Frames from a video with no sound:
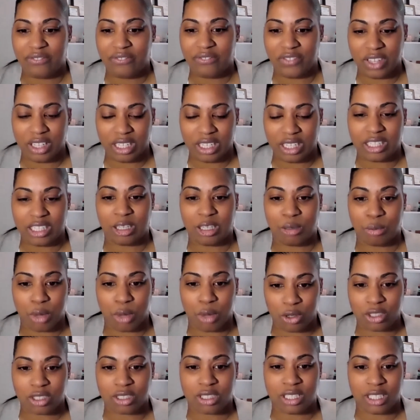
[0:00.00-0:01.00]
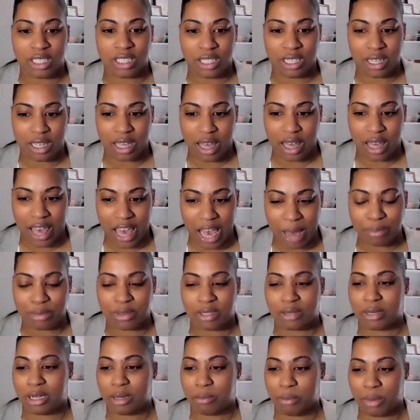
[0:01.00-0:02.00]
feeling emotionally apt
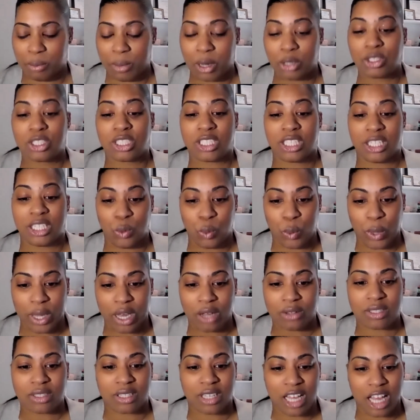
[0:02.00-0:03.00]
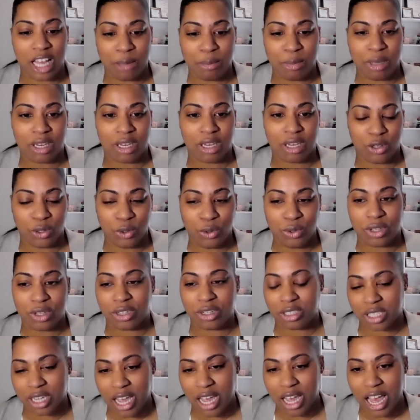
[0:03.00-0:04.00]
and emotionally well to come in and do their
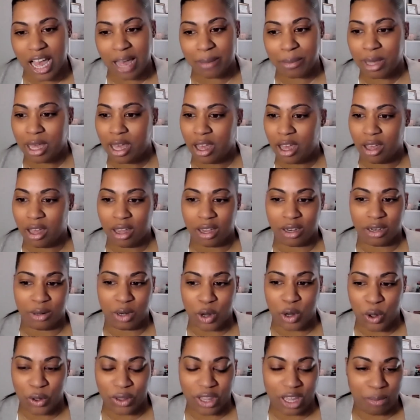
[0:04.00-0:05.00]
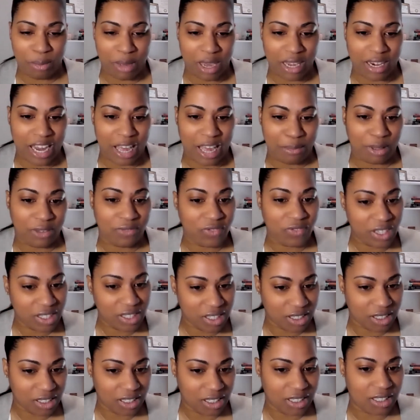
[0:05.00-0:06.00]
job? No, they may not be
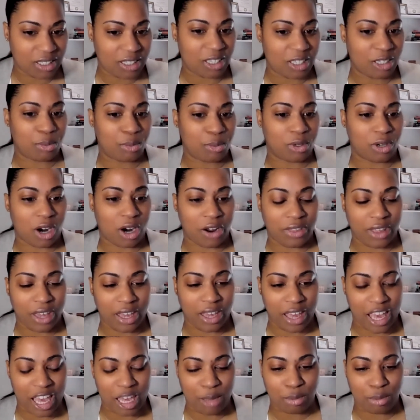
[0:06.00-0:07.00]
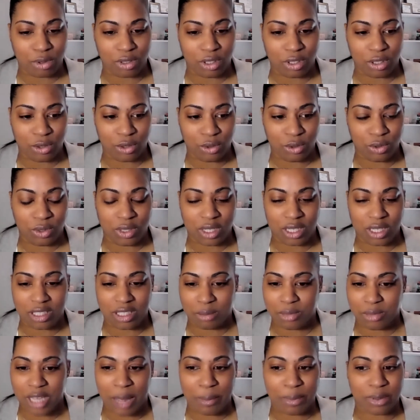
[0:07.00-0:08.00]
physically sick, but are they able to get
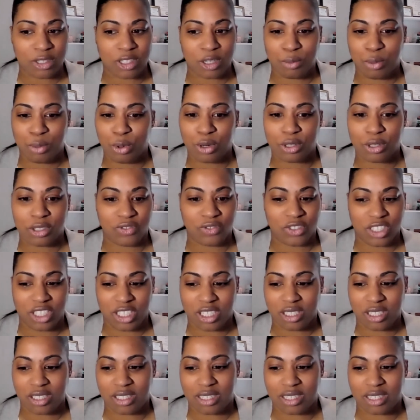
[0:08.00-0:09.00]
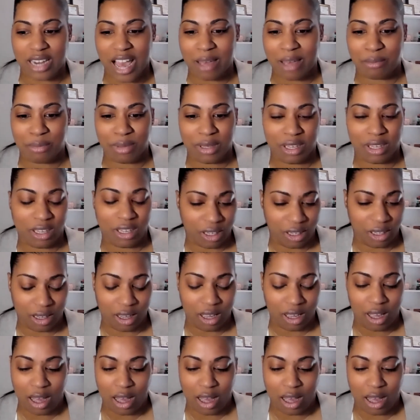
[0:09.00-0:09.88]
some type of supports for just not being